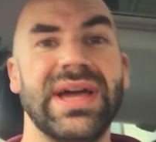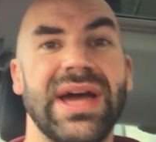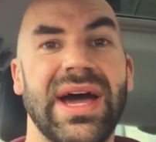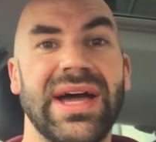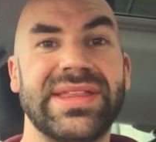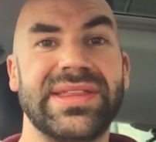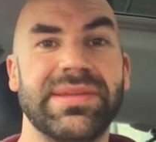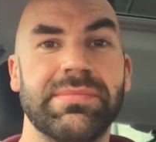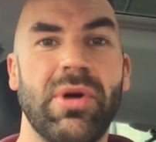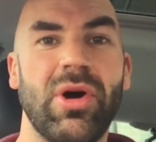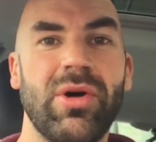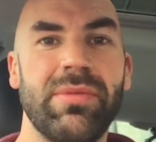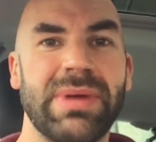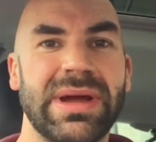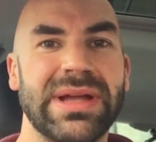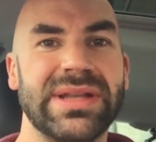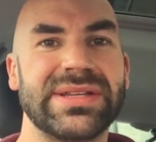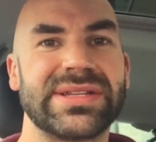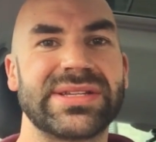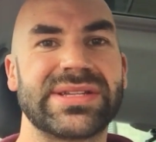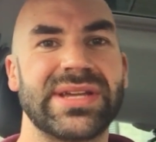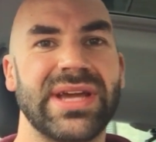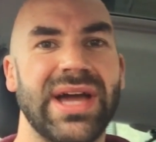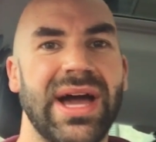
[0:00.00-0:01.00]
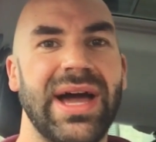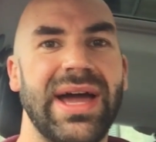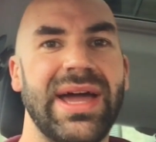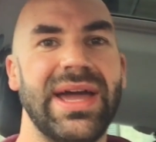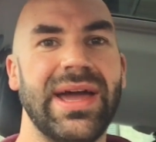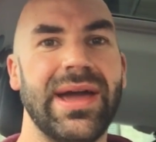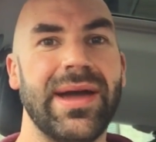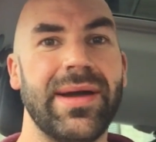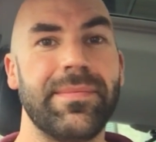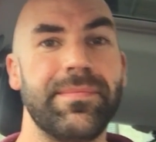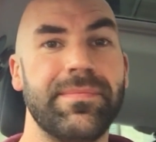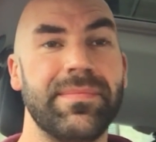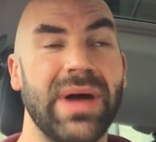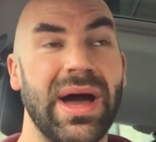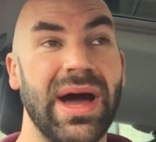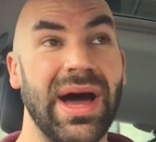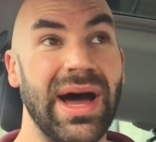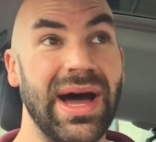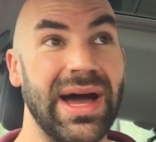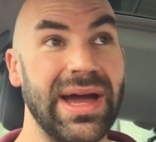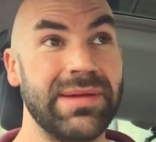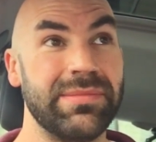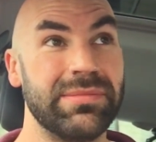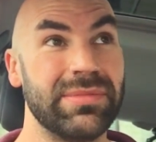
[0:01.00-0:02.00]
at the moment, um,
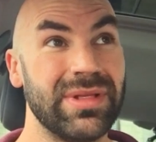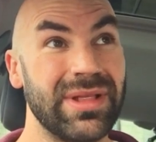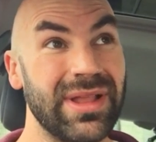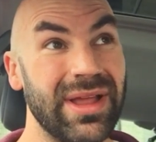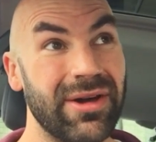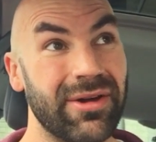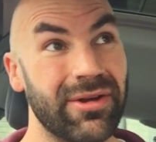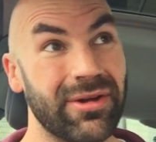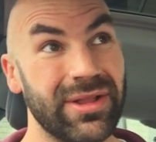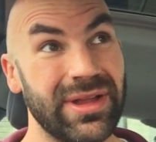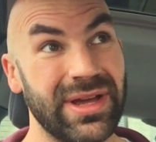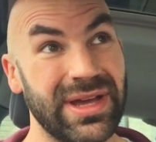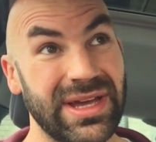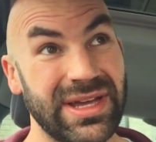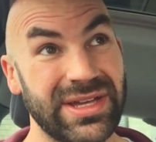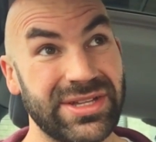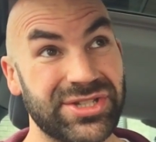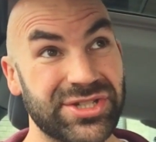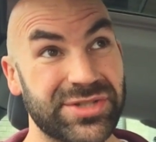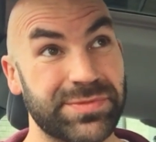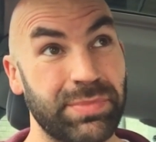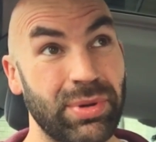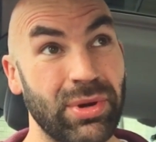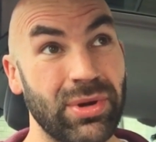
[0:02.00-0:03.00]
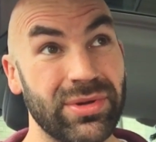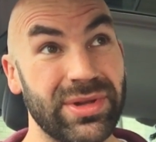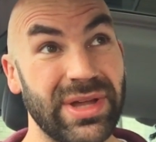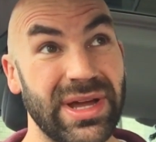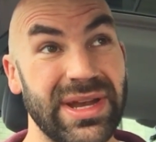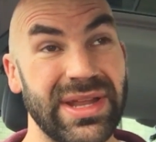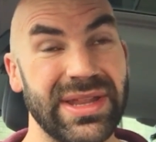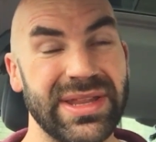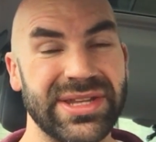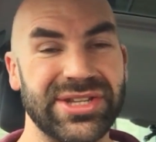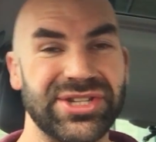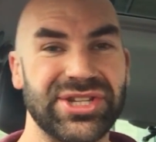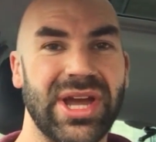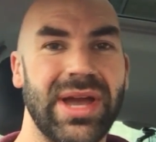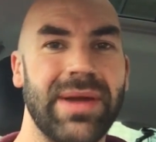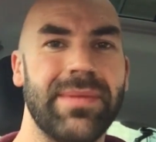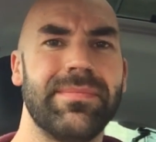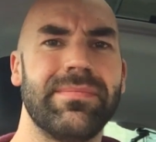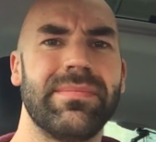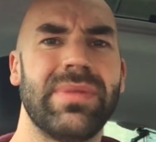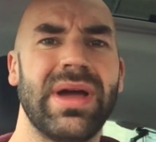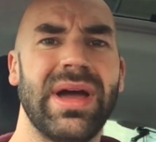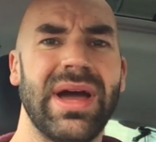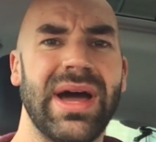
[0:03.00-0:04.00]
I'm literally just pulled in at the
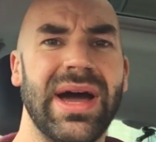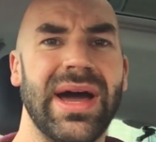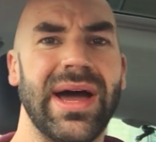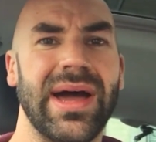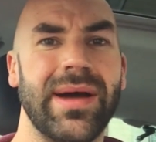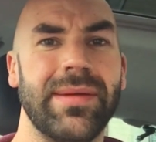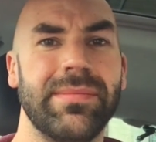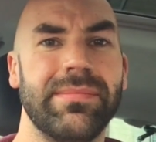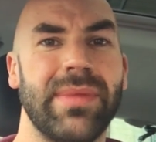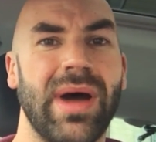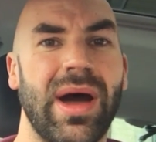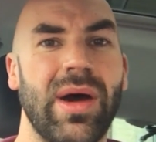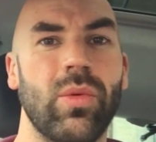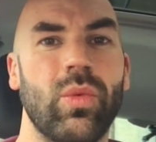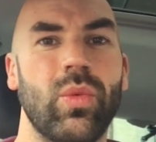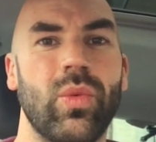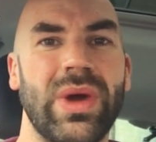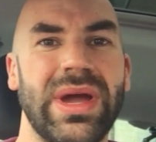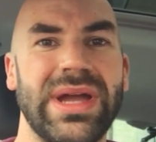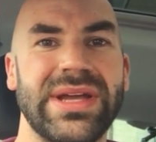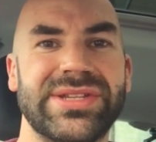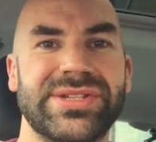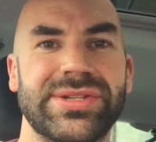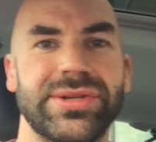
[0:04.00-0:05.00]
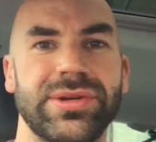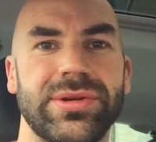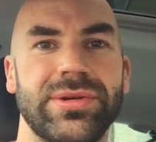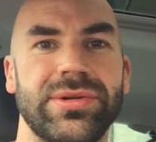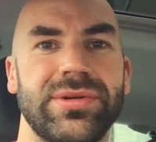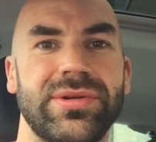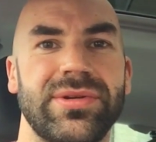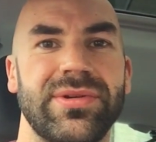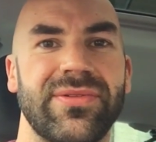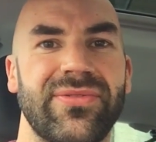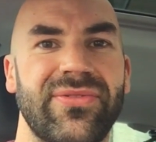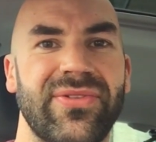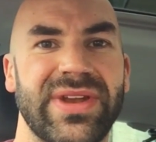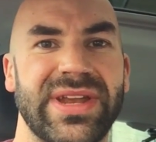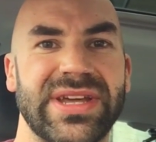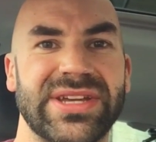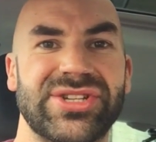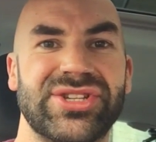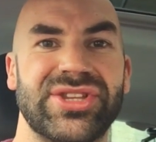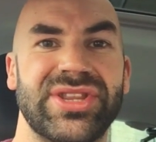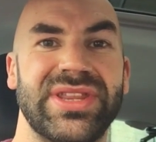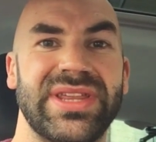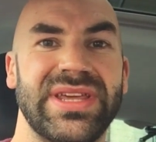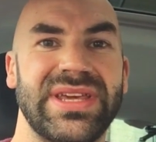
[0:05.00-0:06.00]
gym. I'm um, way to
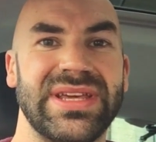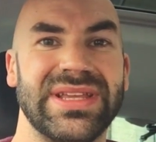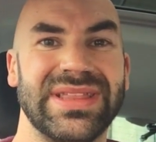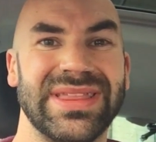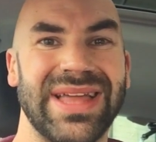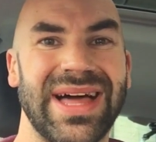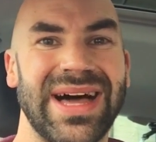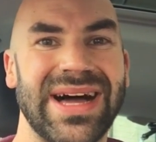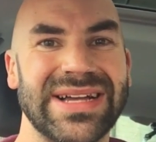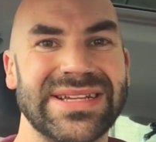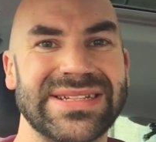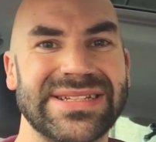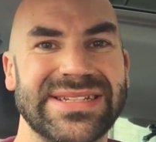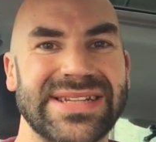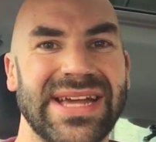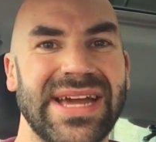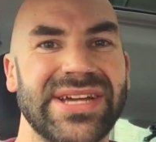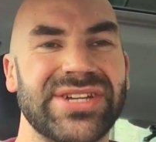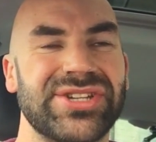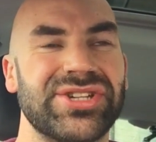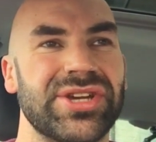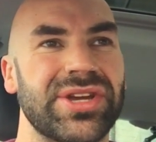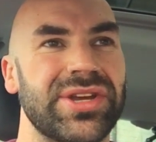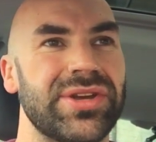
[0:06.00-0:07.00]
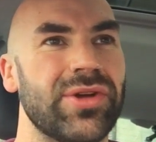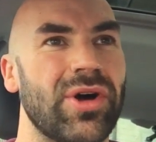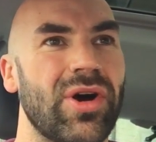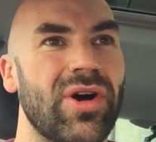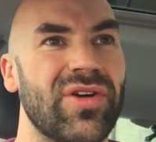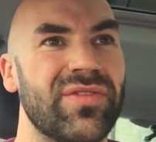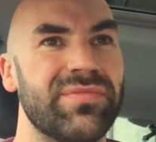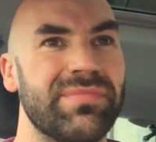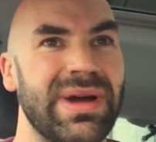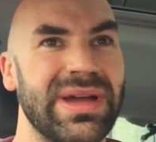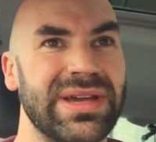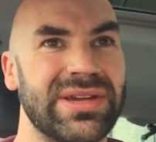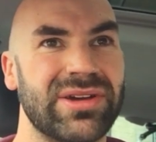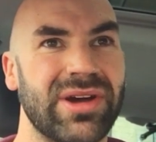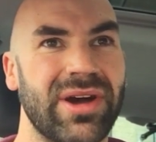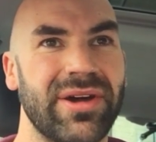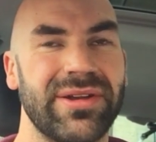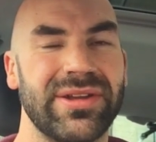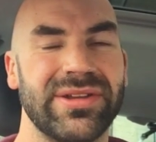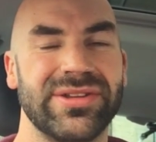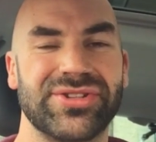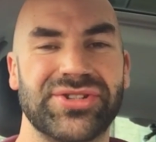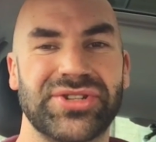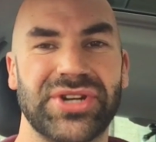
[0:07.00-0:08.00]
finish the last session of my
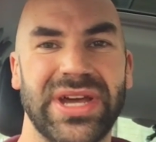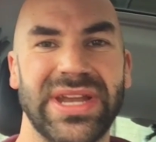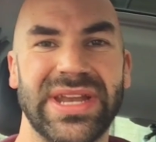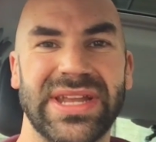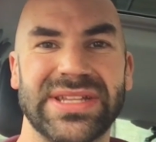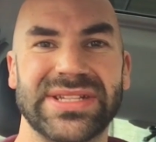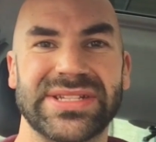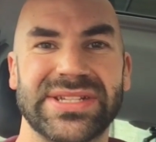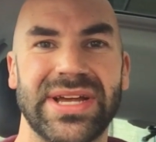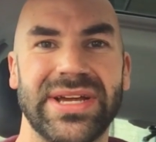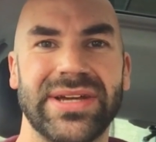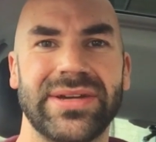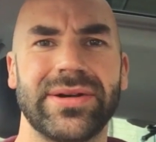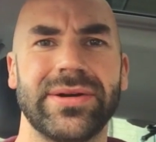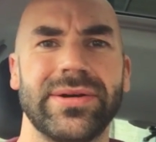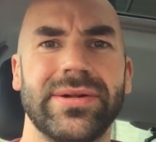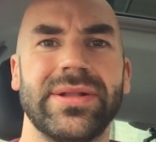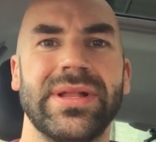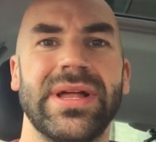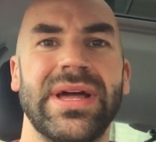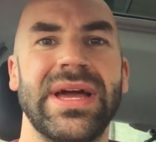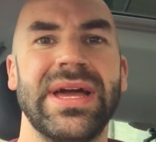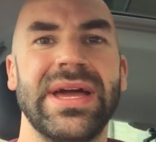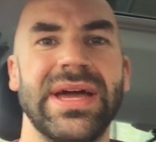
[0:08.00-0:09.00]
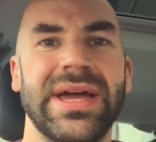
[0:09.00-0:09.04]
current training cycle.